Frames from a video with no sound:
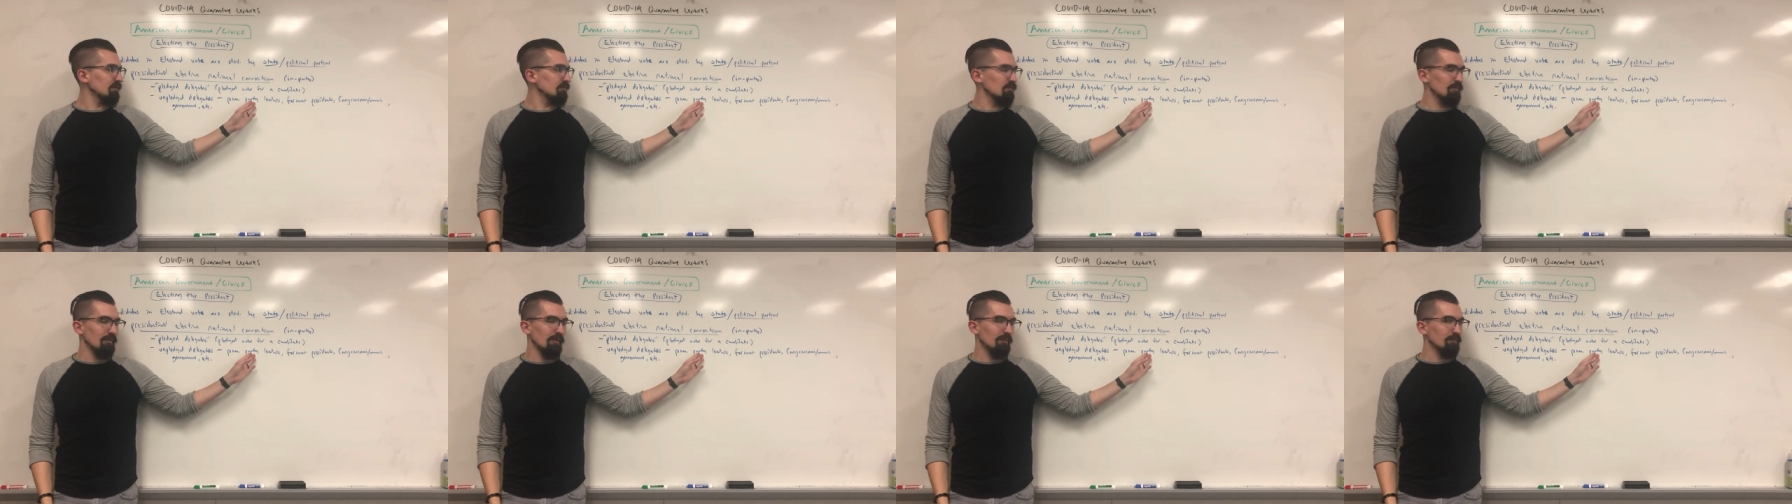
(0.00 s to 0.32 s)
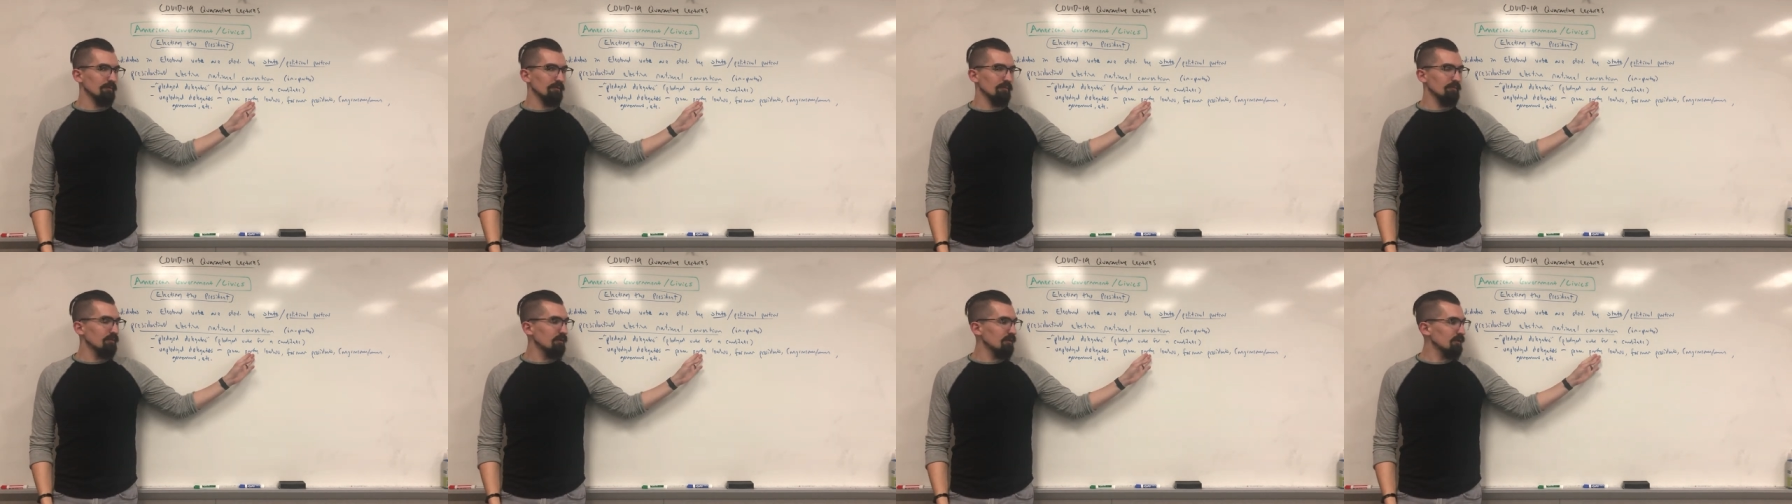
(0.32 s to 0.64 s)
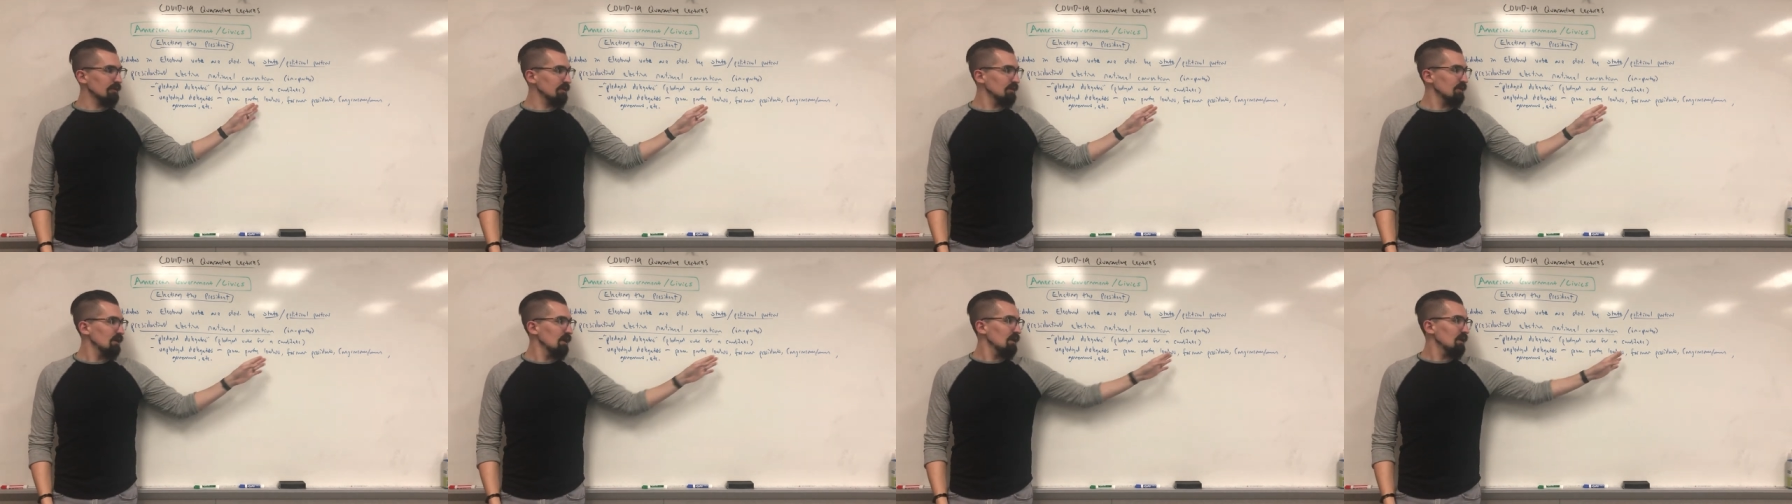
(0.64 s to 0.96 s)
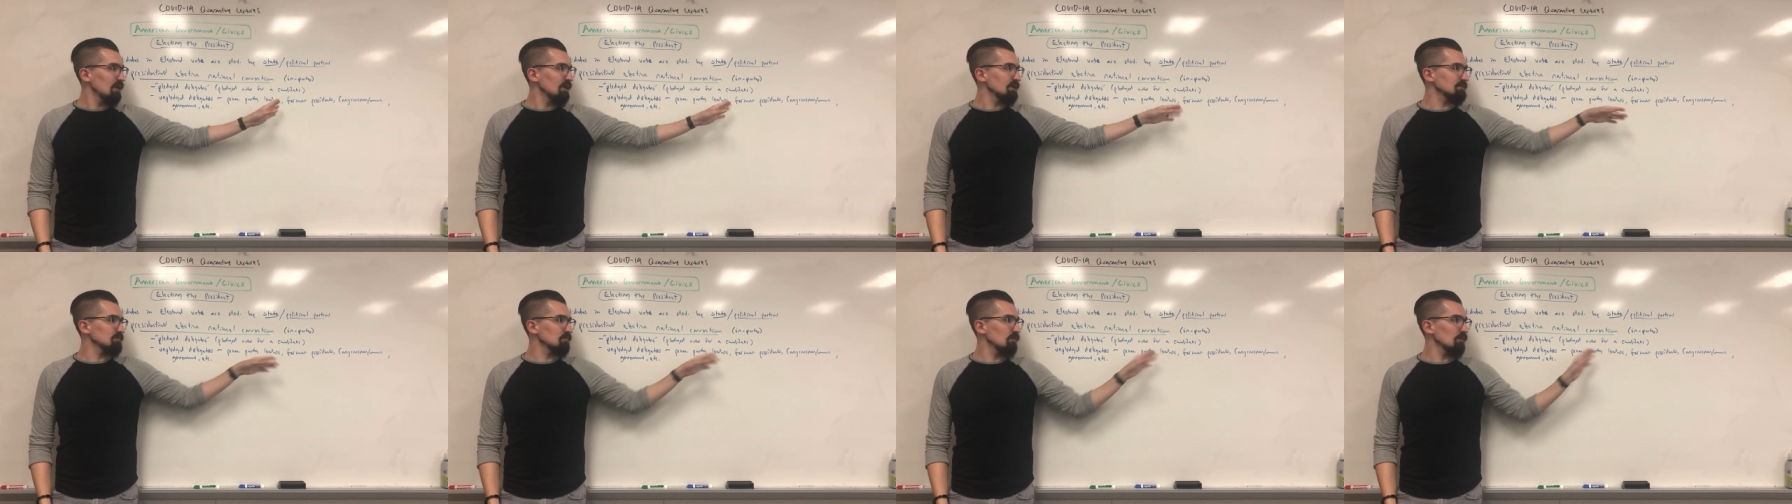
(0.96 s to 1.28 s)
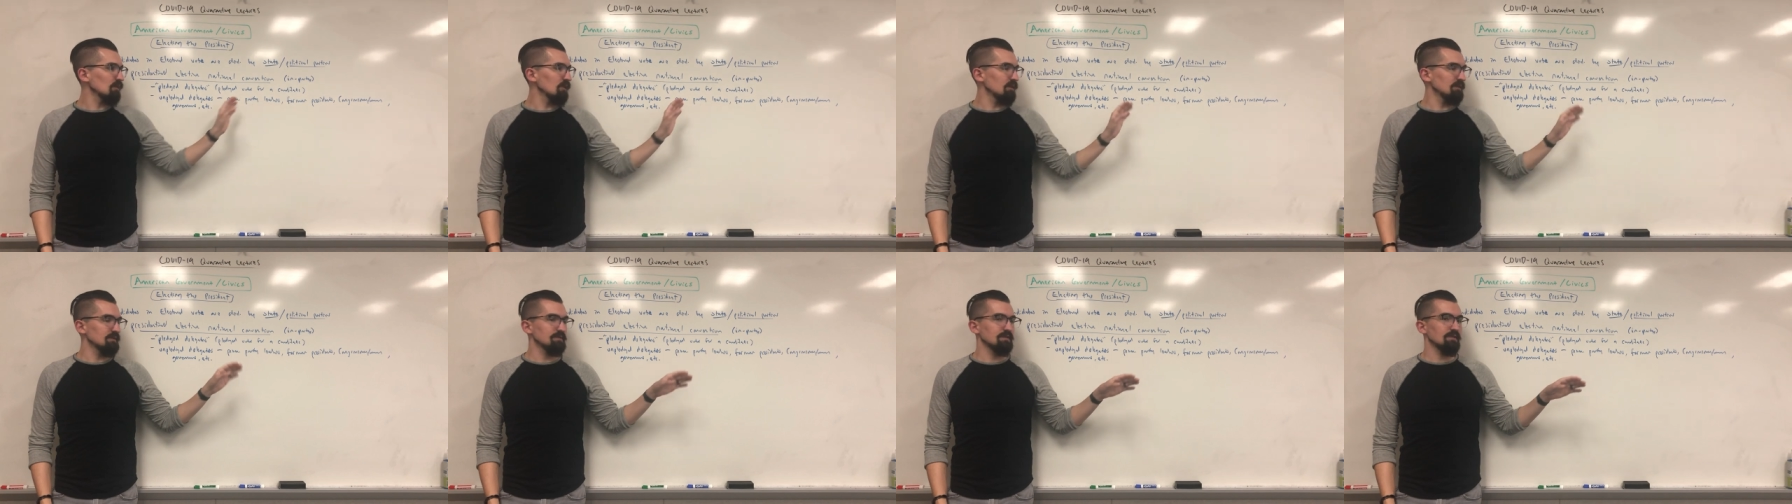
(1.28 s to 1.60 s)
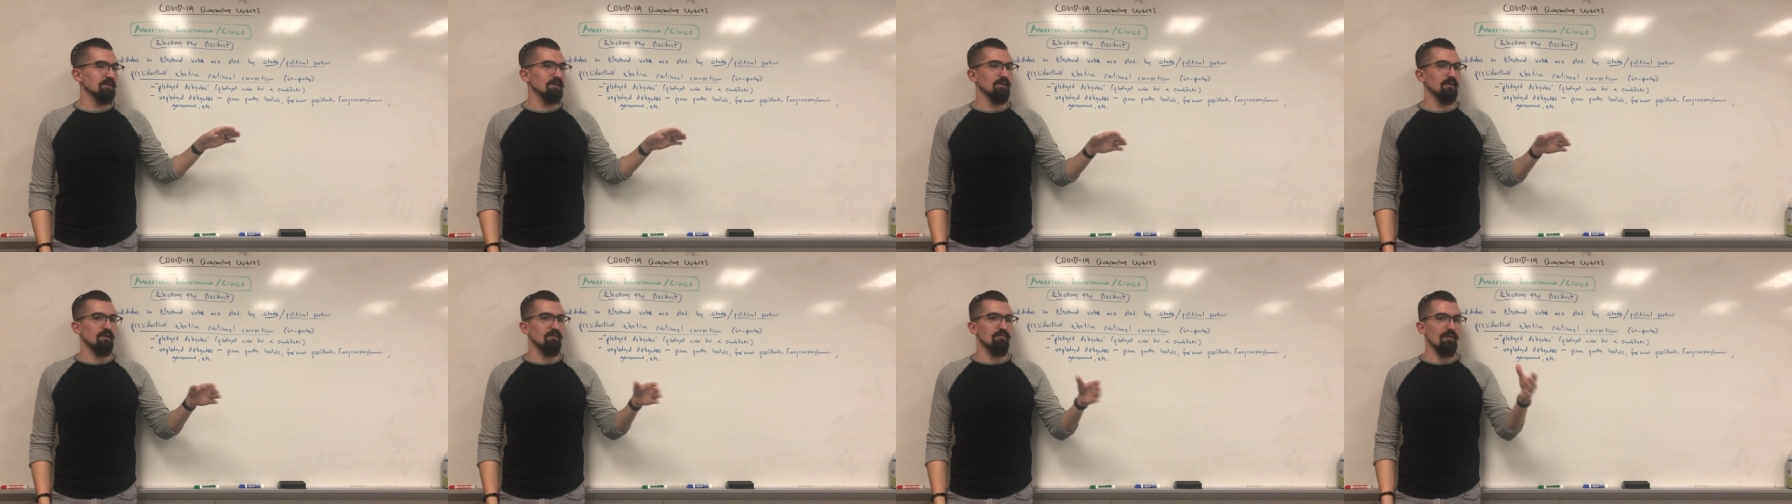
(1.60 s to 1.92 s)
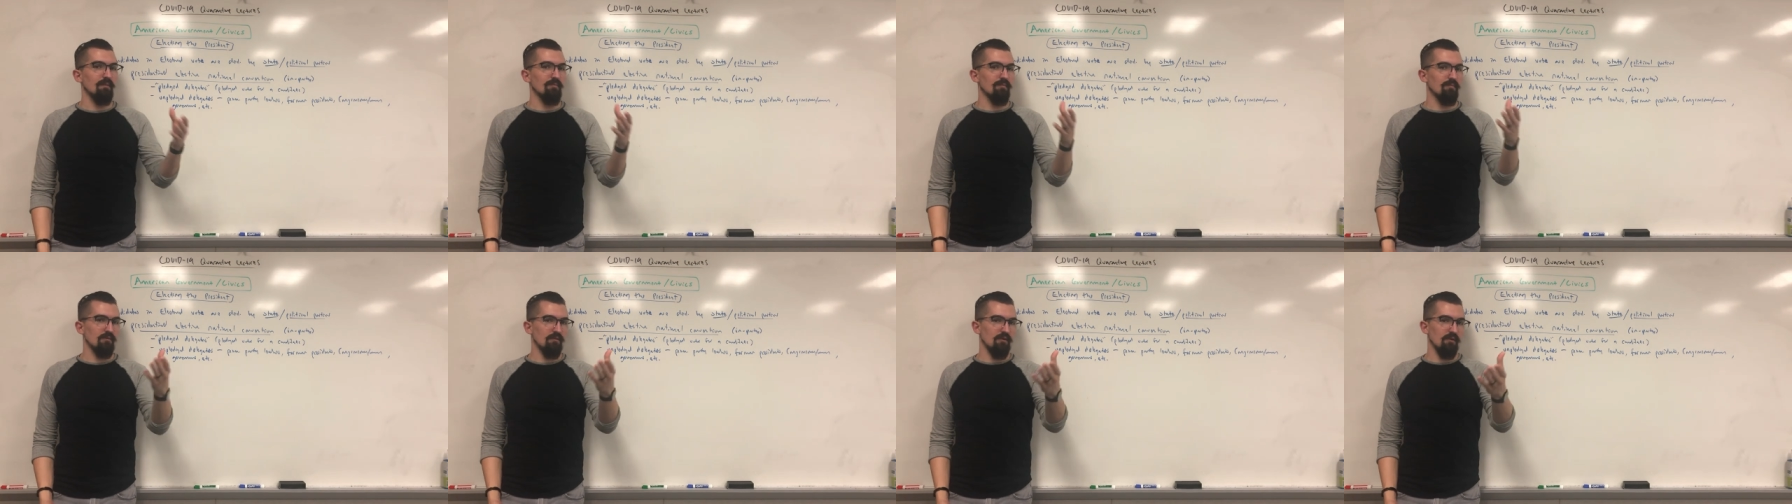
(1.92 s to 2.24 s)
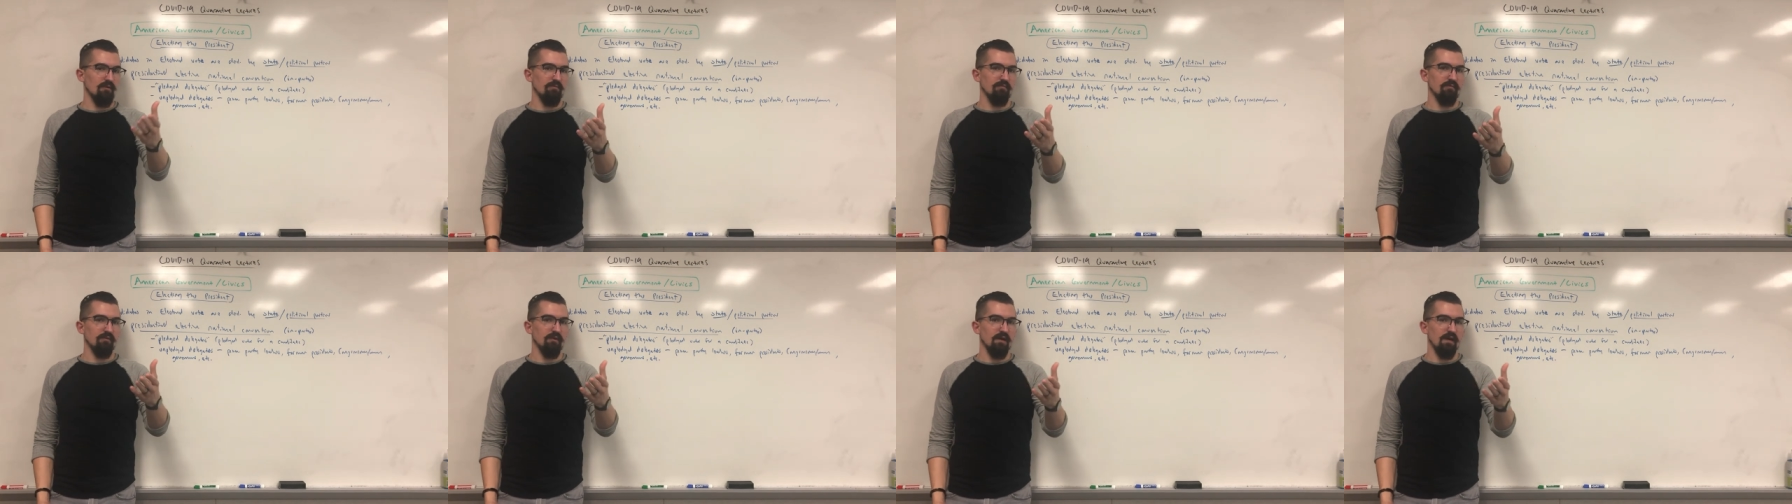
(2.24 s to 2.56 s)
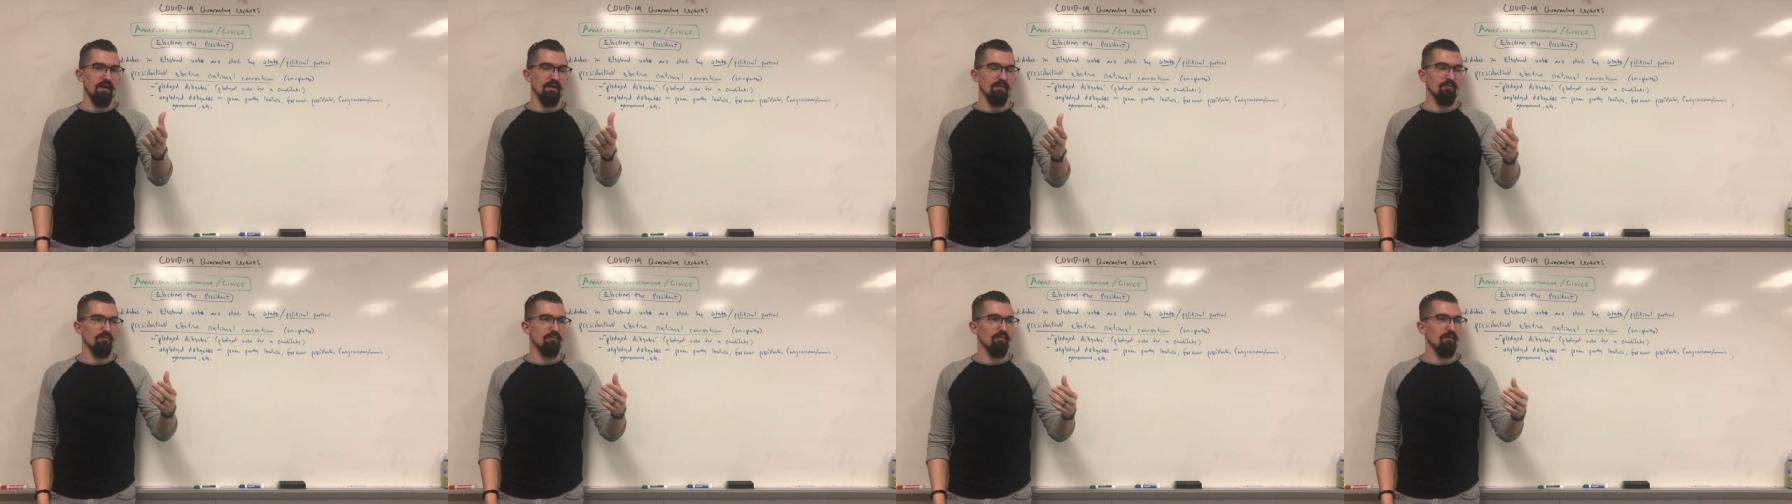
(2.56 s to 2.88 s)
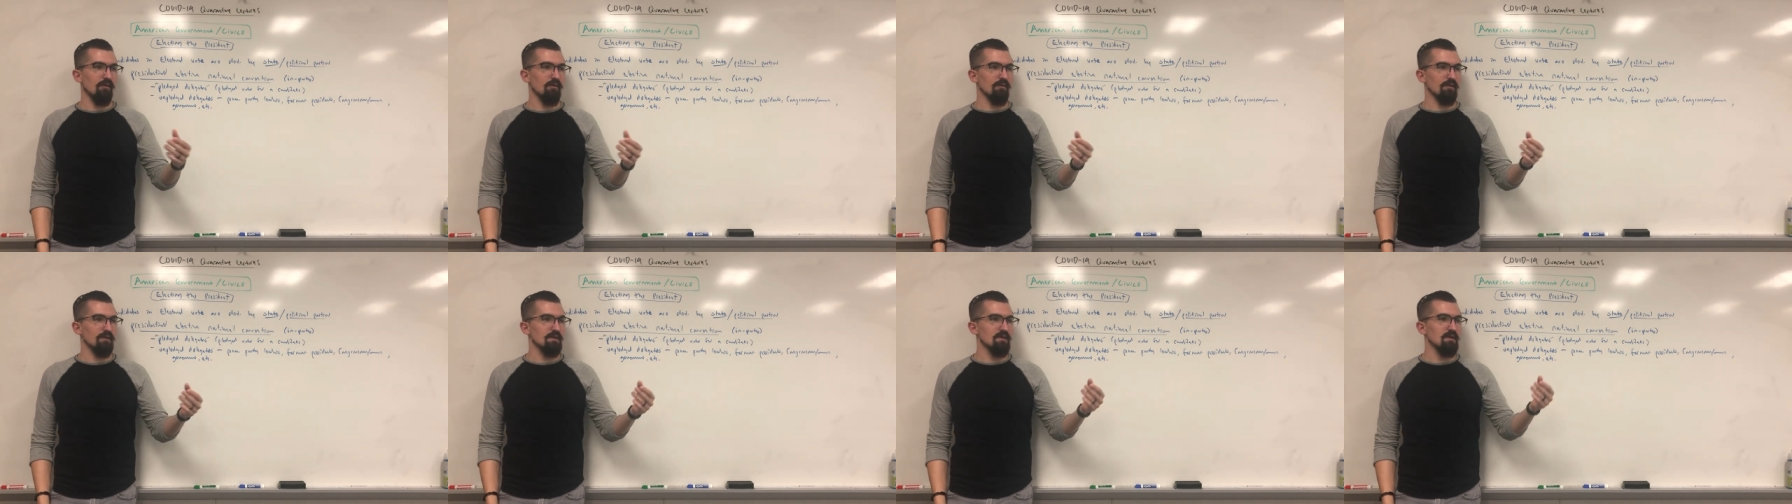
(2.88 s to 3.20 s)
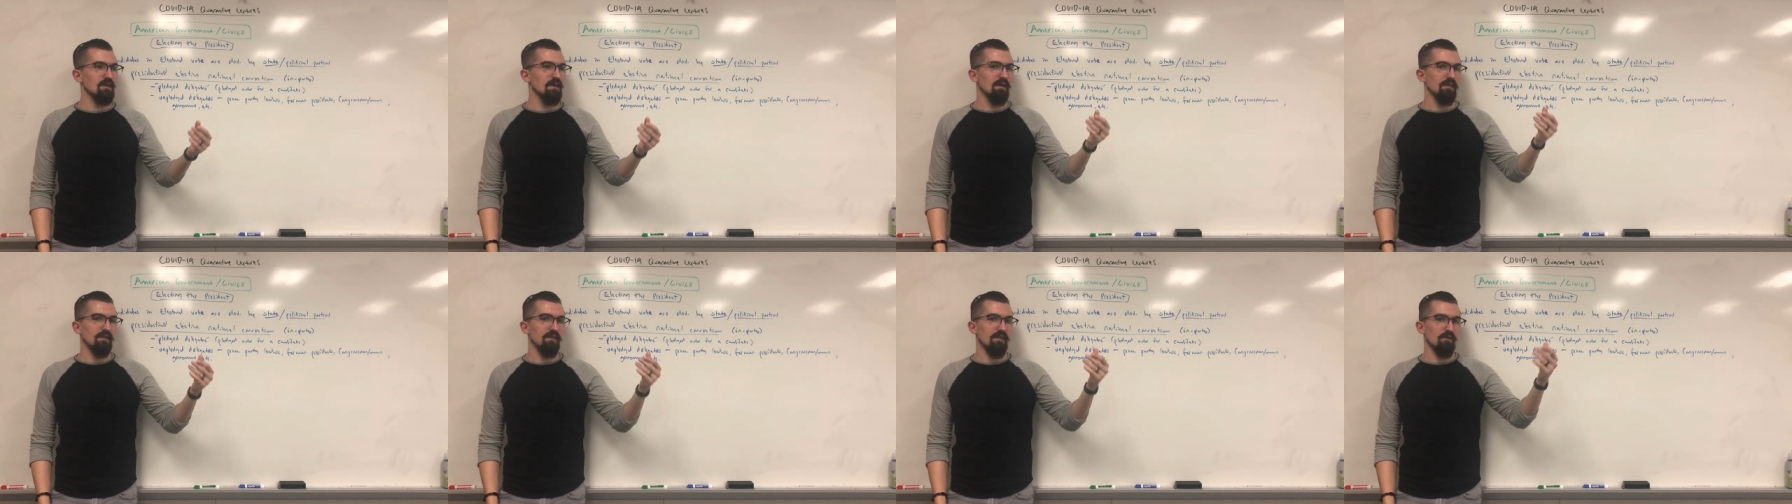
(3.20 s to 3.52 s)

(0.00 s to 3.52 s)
or Republican Party, as well as a member of either party